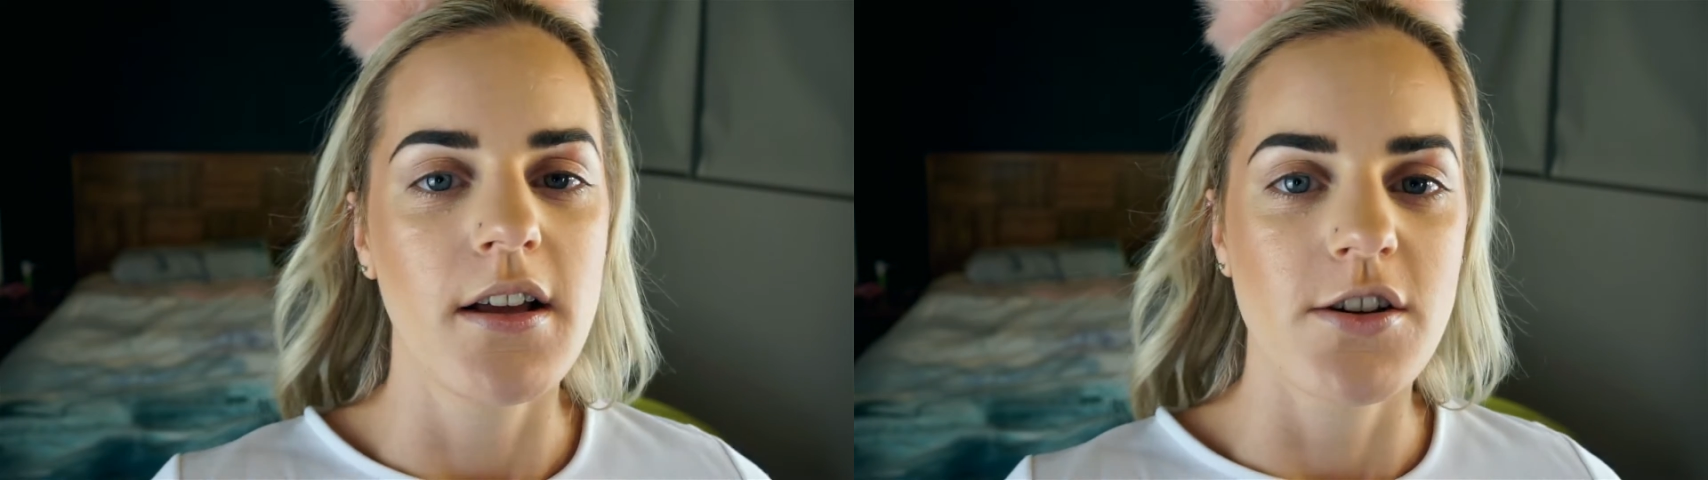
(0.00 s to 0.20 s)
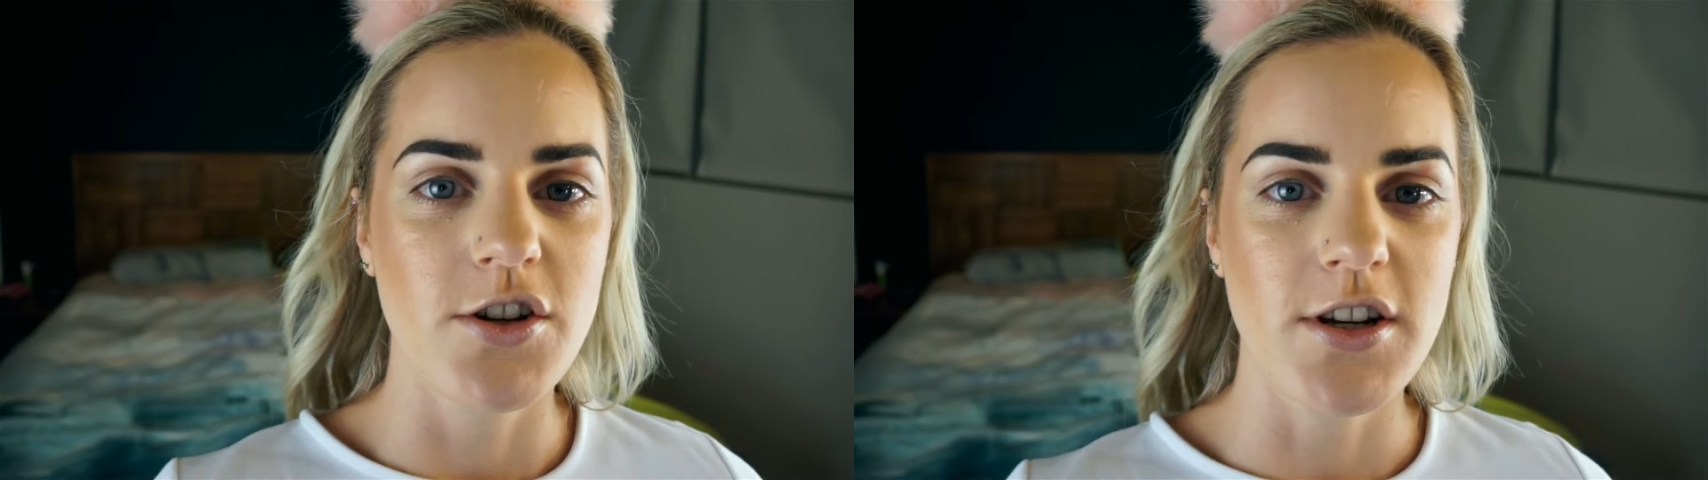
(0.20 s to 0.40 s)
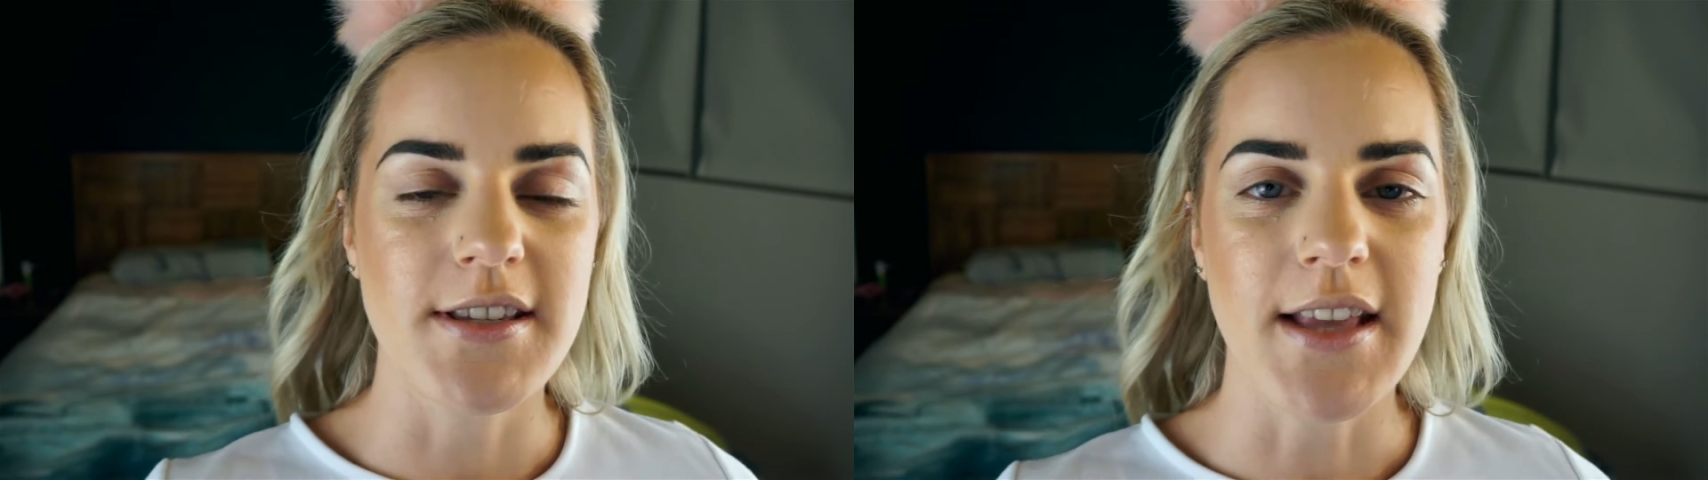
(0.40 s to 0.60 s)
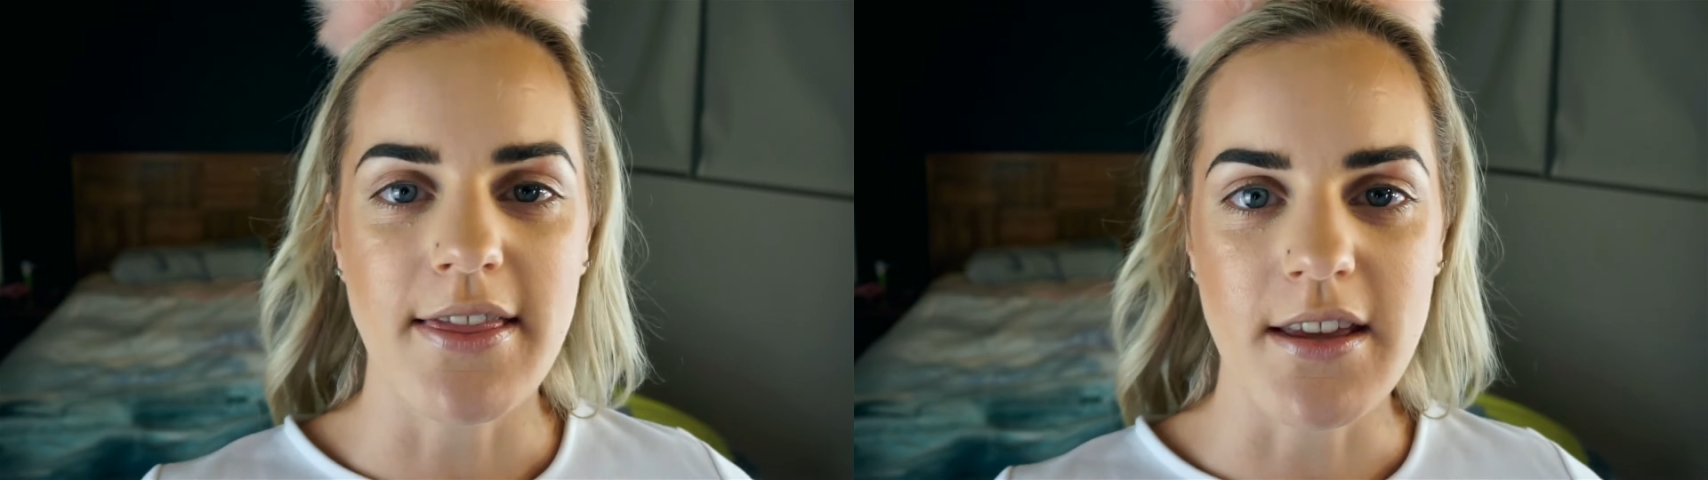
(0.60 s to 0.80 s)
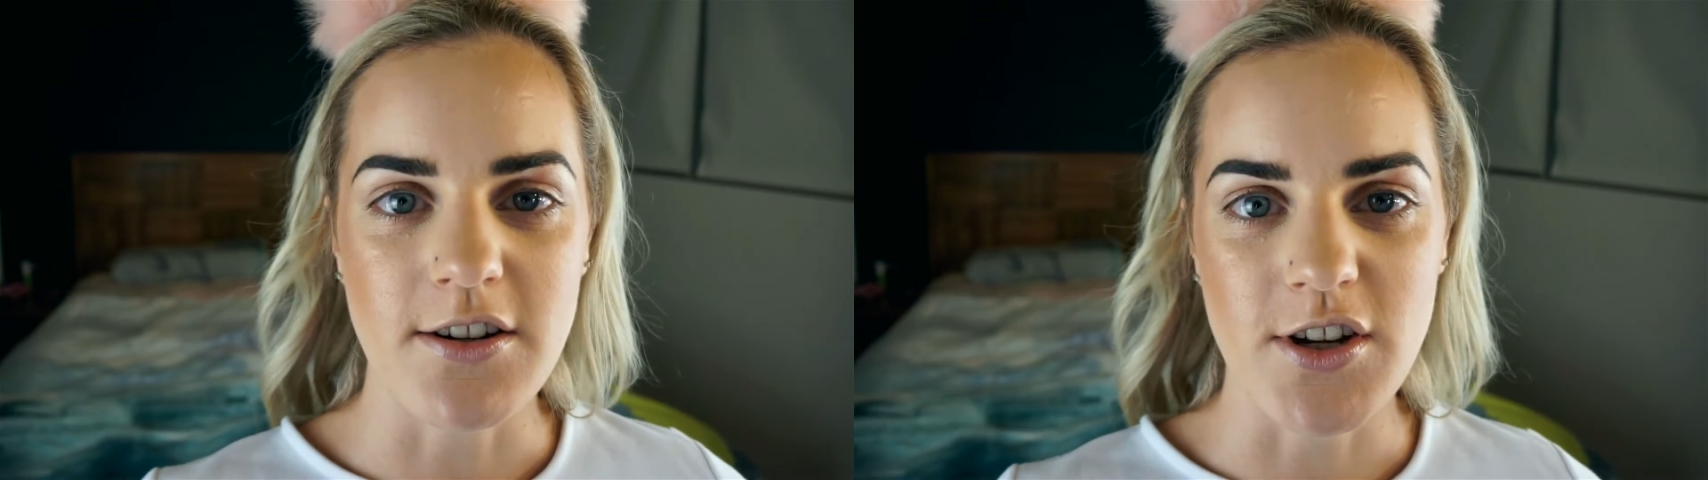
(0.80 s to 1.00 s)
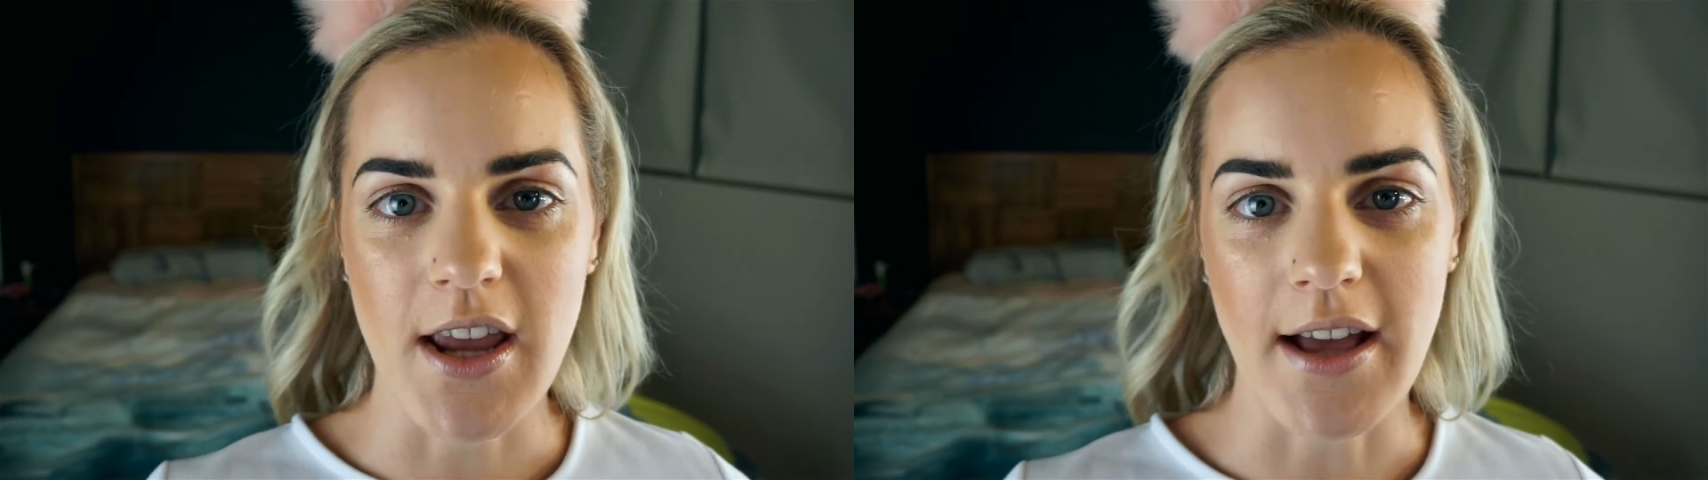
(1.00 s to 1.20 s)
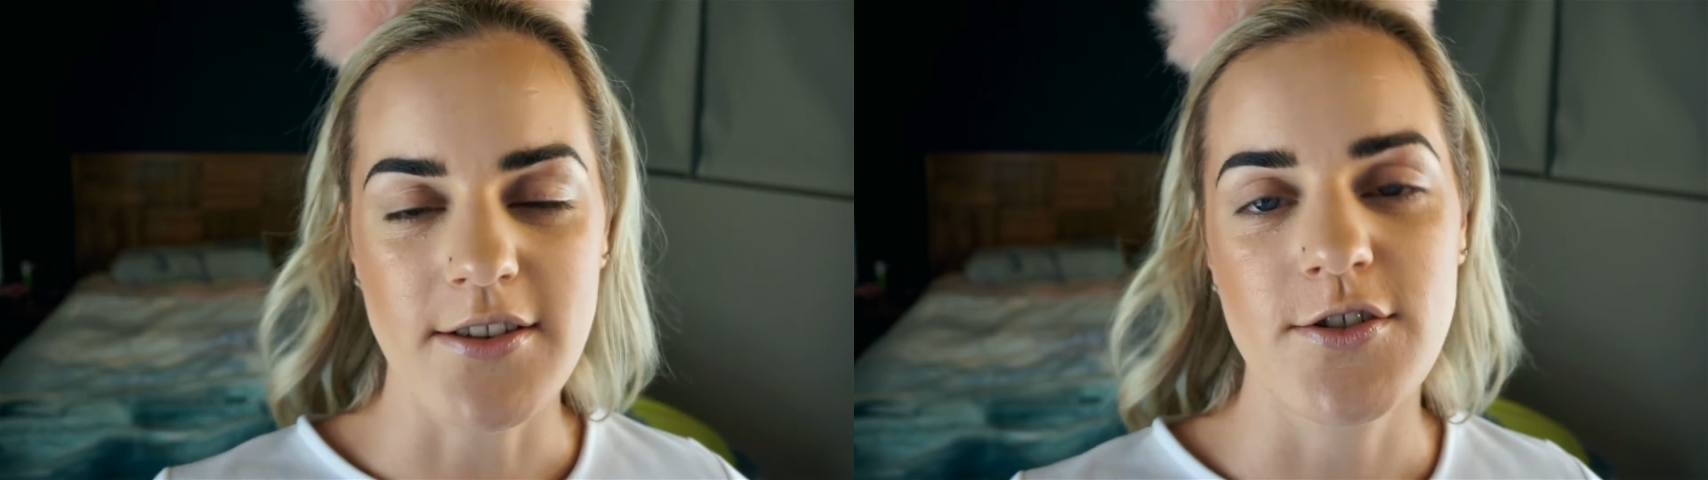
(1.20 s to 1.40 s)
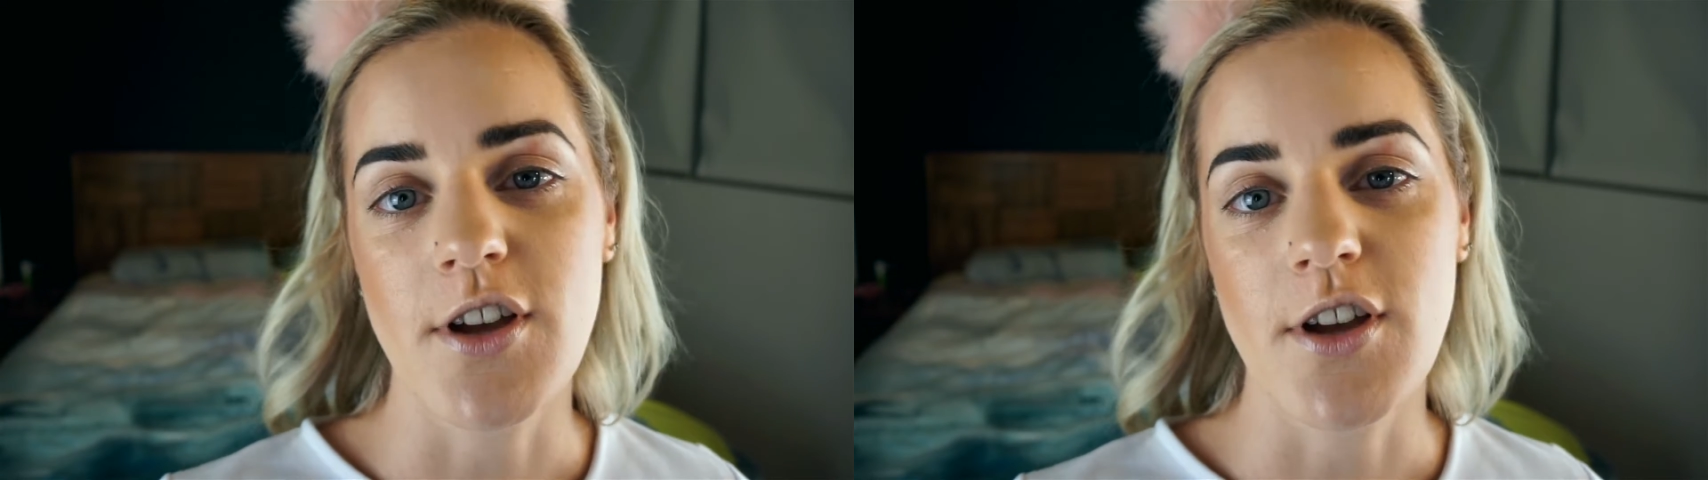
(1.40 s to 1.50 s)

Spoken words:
She said that she had